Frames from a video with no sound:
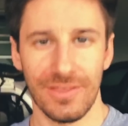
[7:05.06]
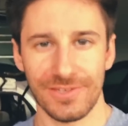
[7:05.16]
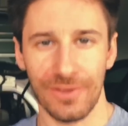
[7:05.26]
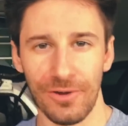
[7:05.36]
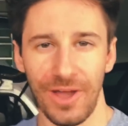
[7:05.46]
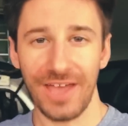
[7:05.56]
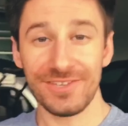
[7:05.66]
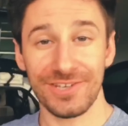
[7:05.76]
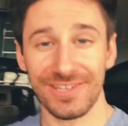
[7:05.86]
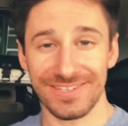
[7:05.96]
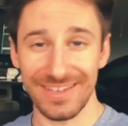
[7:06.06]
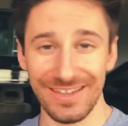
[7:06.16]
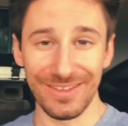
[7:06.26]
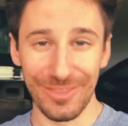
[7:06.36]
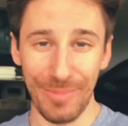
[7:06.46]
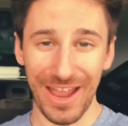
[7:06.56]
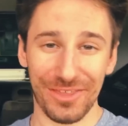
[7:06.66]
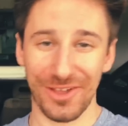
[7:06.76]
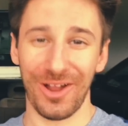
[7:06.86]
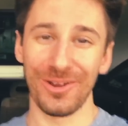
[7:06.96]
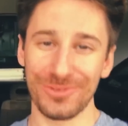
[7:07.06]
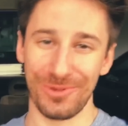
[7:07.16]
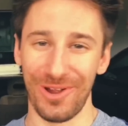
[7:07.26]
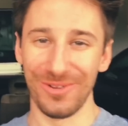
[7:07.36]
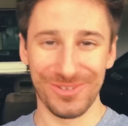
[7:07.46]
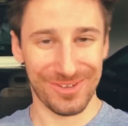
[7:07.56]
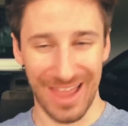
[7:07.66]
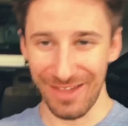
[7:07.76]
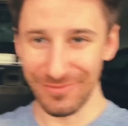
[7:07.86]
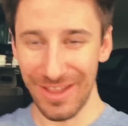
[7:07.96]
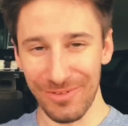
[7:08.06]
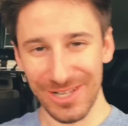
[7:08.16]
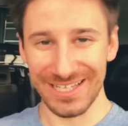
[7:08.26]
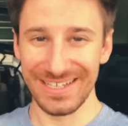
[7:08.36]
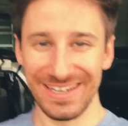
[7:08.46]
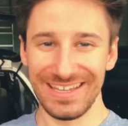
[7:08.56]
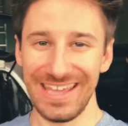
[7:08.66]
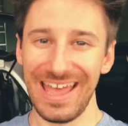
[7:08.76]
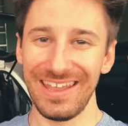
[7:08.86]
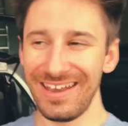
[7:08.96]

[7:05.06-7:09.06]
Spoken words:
So as you can see, the back of the car is gross. I've never cleaned it yet.